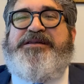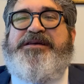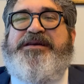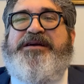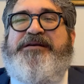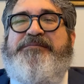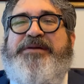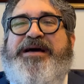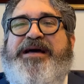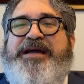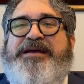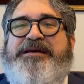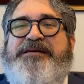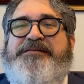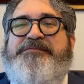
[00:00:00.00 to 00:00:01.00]
to come
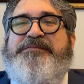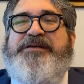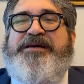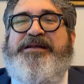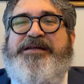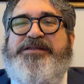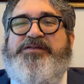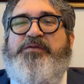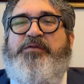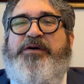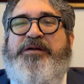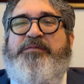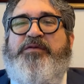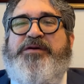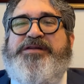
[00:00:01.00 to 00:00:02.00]
back at least
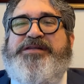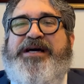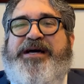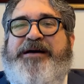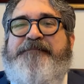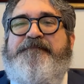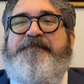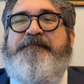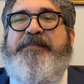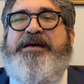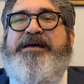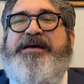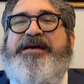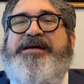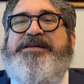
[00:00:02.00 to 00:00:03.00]
one more time
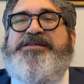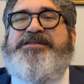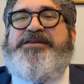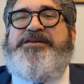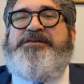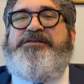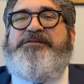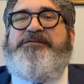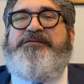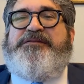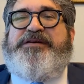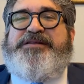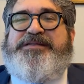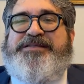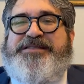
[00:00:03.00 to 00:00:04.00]
to
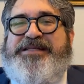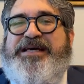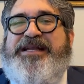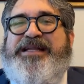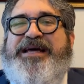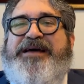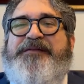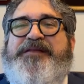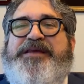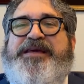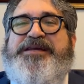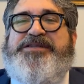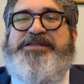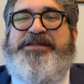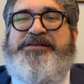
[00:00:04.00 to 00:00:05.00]
settle out
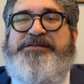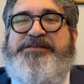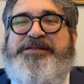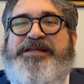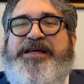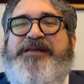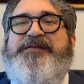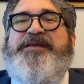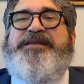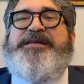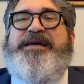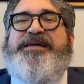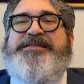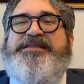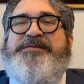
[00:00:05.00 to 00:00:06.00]
the issues, get the
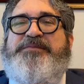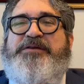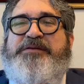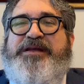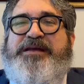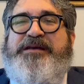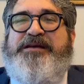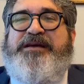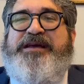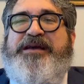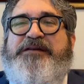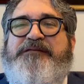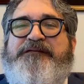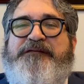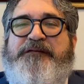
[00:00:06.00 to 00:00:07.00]
testimony
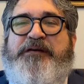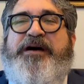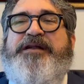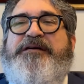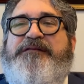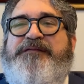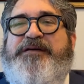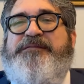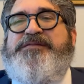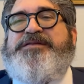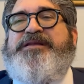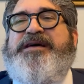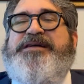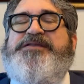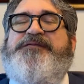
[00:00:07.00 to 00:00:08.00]
in front of them.
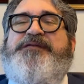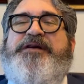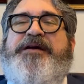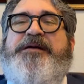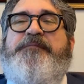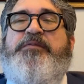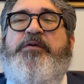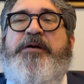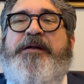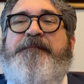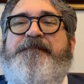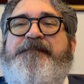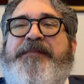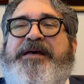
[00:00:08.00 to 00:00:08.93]
So that's very important.